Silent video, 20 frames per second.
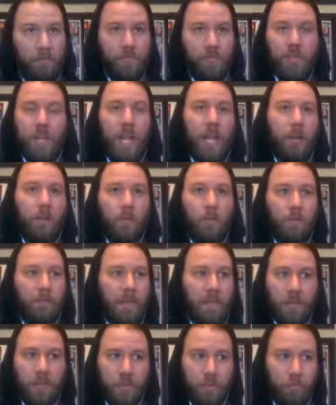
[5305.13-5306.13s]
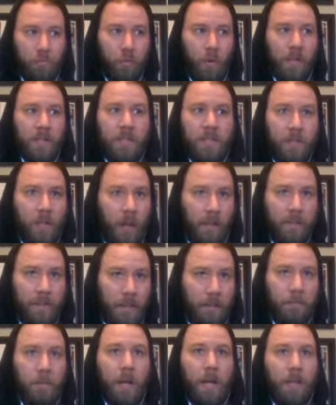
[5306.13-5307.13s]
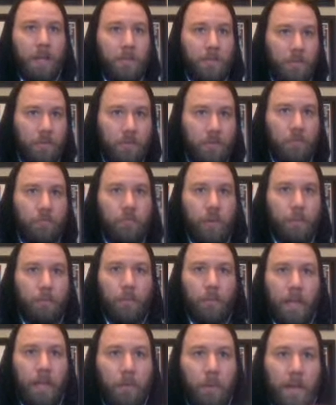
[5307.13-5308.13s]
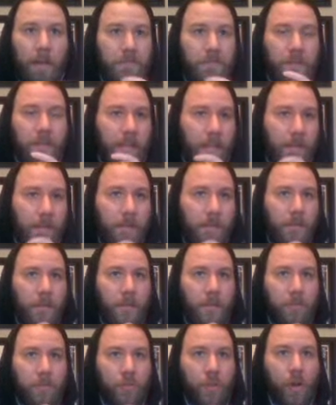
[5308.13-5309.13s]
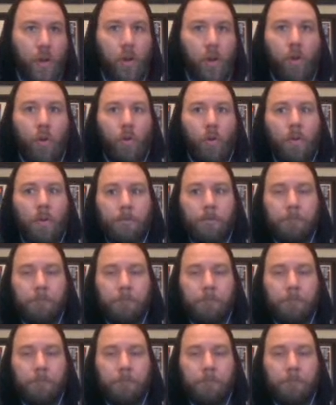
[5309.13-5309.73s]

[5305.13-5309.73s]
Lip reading: channel that just runs nothing but AAA wrestling. So,